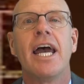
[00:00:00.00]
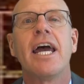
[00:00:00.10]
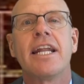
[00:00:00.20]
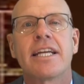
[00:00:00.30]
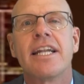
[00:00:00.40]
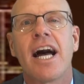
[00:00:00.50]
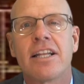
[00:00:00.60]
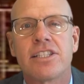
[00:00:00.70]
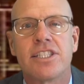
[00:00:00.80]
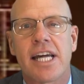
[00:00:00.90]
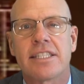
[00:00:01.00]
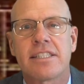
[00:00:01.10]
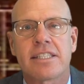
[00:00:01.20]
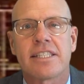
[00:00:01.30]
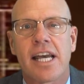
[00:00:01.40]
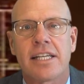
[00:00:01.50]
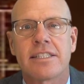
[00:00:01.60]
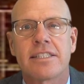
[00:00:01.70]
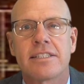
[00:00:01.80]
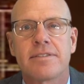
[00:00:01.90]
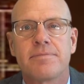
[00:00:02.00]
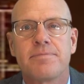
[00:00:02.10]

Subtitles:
and acknowledge that success.